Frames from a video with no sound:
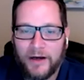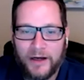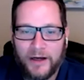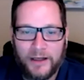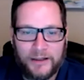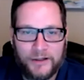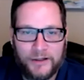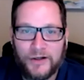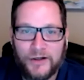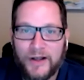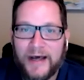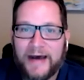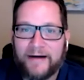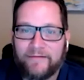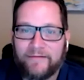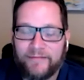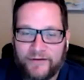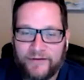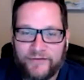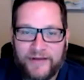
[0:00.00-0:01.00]
A lot
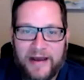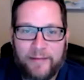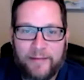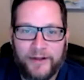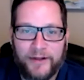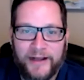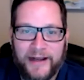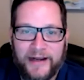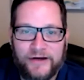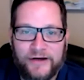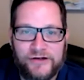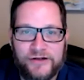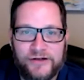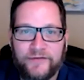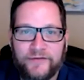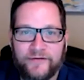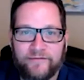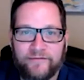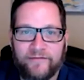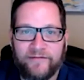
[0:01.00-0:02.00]
of these
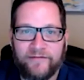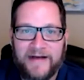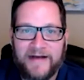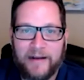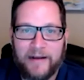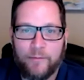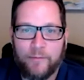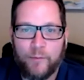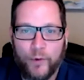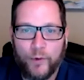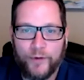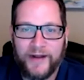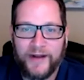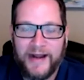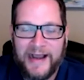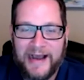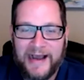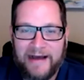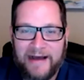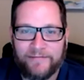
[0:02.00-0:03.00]
applications, in fact, more than
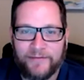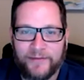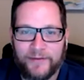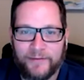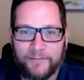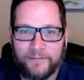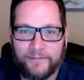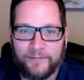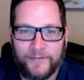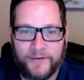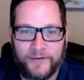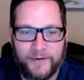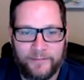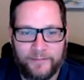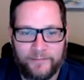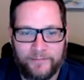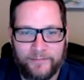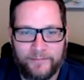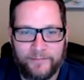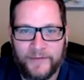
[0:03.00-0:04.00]
half of
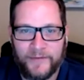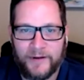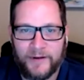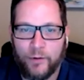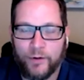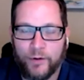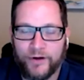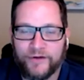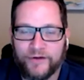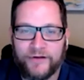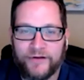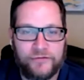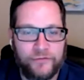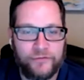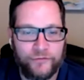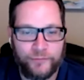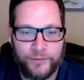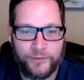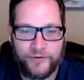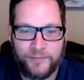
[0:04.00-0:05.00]
the
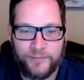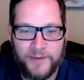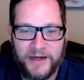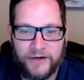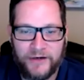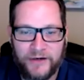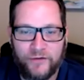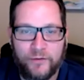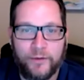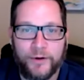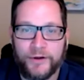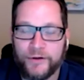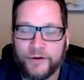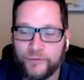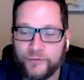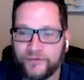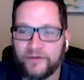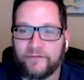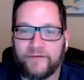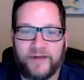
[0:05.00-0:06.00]
organizations we speak to are
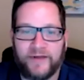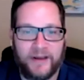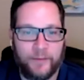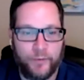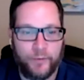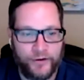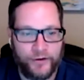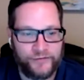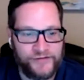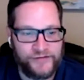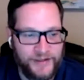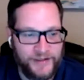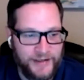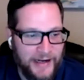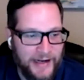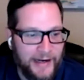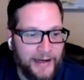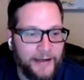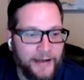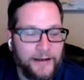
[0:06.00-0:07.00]
using VMware
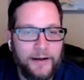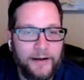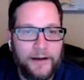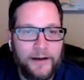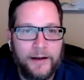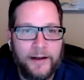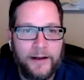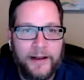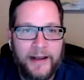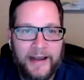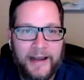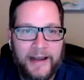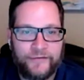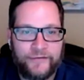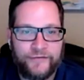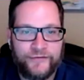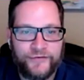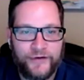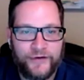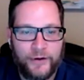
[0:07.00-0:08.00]
today.
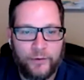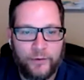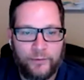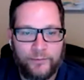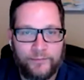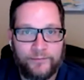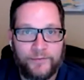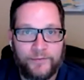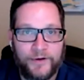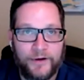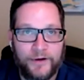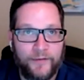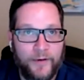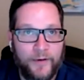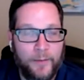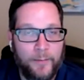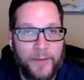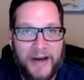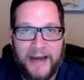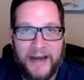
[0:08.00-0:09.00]
And so,
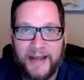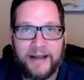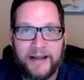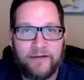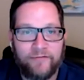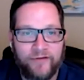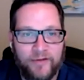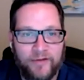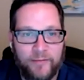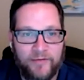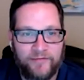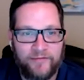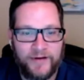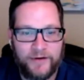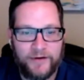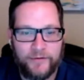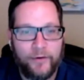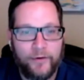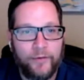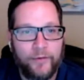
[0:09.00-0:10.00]
they're buying it from a
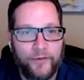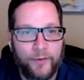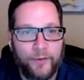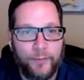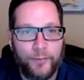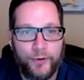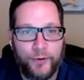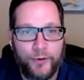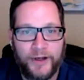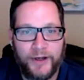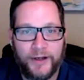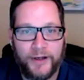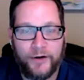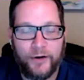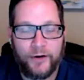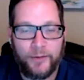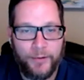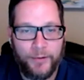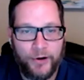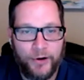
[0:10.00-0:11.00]
vendor, they're putting it
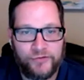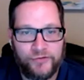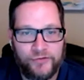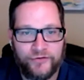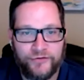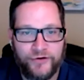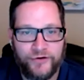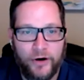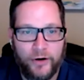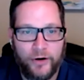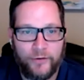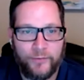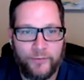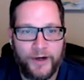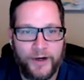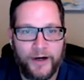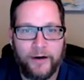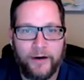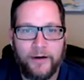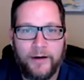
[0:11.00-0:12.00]
on purchased
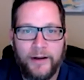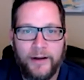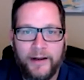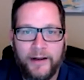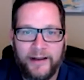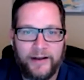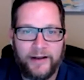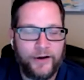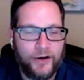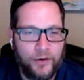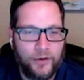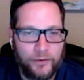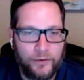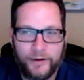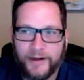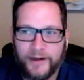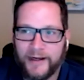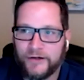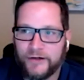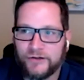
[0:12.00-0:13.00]
hardware in a
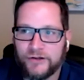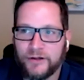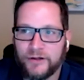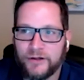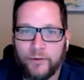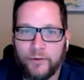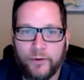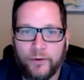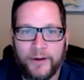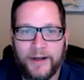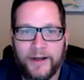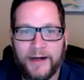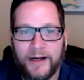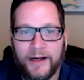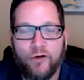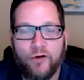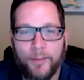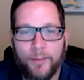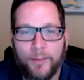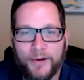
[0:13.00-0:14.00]
co-location or in a
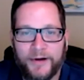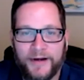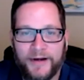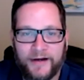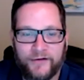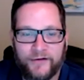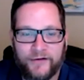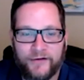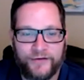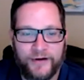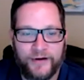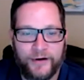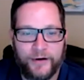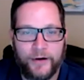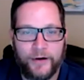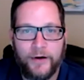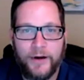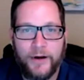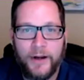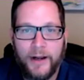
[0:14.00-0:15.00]
corporate data
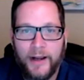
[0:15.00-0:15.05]
center.